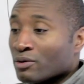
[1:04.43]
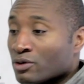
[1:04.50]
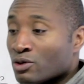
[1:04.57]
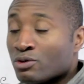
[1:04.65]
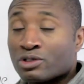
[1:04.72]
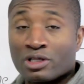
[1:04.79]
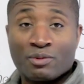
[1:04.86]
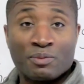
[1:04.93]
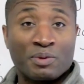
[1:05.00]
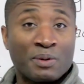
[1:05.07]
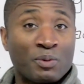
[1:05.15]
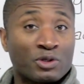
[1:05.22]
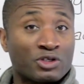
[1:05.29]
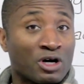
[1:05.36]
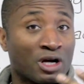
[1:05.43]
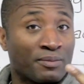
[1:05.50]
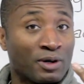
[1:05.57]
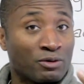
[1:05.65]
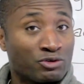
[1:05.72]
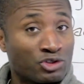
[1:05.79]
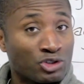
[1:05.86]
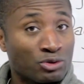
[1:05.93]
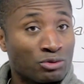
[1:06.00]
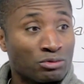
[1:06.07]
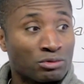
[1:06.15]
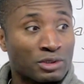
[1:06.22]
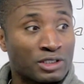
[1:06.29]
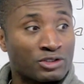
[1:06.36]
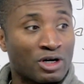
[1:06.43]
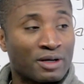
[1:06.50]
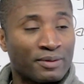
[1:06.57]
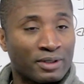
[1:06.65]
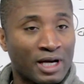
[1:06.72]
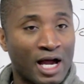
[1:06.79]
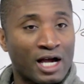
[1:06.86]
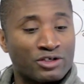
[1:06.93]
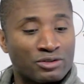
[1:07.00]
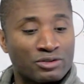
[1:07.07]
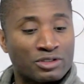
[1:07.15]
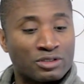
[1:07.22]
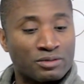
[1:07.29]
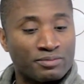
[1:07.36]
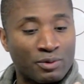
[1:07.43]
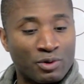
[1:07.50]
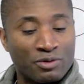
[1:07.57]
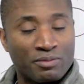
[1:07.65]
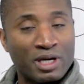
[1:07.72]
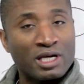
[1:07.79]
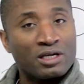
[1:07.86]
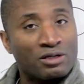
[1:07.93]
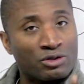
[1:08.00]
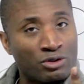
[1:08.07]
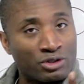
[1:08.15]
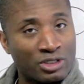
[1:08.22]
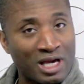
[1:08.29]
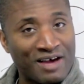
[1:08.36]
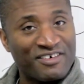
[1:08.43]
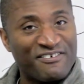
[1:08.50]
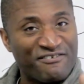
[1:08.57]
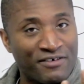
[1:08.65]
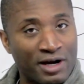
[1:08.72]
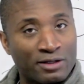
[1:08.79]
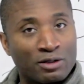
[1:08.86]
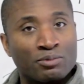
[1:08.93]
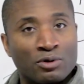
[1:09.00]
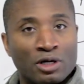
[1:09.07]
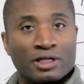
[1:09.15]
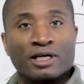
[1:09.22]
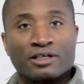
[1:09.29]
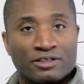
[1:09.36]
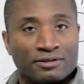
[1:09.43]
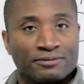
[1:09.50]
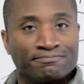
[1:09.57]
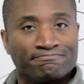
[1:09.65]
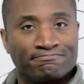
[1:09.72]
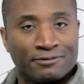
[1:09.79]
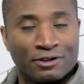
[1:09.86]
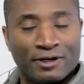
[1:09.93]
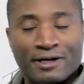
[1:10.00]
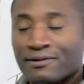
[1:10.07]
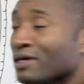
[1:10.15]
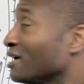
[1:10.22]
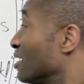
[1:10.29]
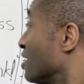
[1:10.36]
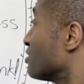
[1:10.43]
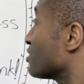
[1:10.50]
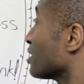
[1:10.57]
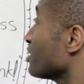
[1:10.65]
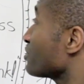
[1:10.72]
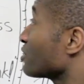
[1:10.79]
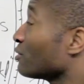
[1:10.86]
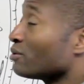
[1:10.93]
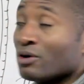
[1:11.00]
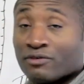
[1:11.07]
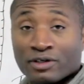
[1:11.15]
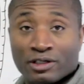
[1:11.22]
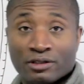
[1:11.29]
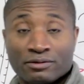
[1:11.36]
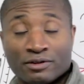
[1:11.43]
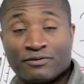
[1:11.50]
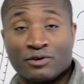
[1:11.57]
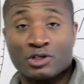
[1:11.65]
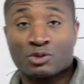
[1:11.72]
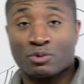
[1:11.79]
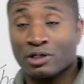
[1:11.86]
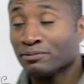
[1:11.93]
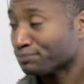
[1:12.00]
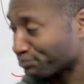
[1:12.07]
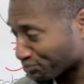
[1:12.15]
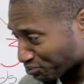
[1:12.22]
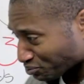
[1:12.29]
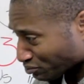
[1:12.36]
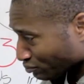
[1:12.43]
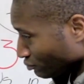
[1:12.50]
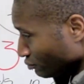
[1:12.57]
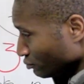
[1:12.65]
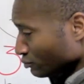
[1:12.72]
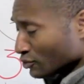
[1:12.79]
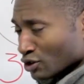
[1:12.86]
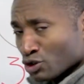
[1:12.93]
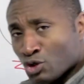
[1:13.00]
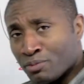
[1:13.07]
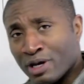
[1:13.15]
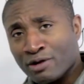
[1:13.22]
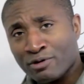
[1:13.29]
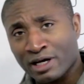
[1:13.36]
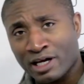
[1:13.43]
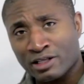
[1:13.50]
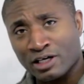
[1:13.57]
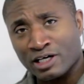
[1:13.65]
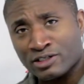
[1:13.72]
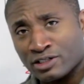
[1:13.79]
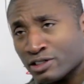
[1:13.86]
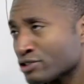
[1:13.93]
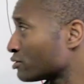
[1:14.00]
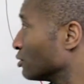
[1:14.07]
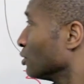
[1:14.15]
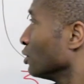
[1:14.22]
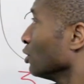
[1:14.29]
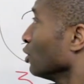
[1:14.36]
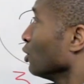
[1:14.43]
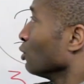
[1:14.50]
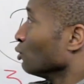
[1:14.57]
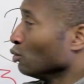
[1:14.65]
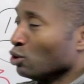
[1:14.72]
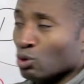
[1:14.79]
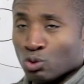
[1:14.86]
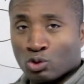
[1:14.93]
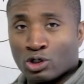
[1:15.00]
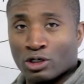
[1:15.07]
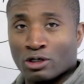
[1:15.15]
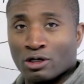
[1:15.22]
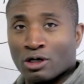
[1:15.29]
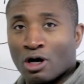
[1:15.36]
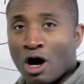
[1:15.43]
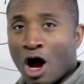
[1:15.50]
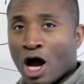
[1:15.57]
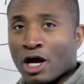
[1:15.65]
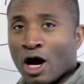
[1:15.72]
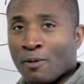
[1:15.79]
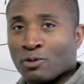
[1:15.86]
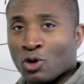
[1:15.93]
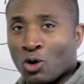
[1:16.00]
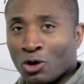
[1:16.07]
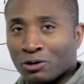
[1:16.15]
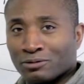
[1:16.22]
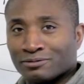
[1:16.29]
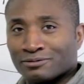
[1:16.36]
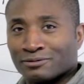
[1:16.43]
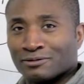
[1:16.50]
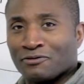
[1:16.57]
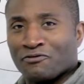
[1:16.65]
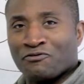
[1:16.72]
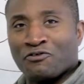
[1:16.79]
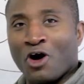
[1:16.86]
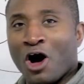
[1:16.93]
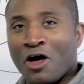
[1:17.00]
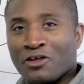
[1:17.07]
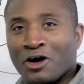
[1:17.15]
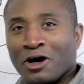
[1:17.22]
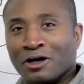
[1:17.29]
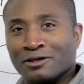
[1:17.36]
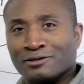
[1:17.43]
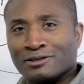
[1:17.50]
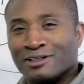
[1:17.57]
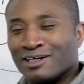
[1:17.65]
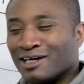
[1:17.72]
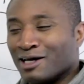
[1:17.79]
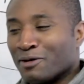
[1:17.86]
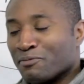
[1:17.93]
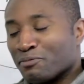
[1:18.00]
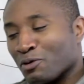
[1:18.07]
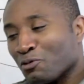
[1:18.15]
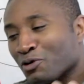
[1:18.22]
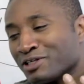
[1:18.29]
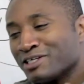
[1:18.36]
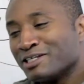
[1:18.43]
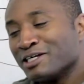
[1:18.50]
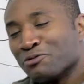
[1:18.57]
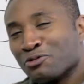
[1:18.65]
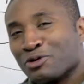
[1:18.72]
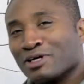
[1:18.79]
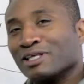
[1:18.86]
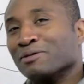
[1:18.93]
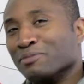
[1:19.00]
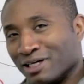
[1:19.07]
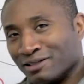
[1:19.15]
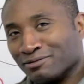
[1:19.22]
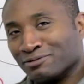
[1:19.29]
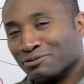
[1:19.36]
Usually when people talk about do, they talk about actions. But with make, you should have a final product. All right, so let's go over here. The first one, you may recognize this. Luke, I am your father. But what did he really mean?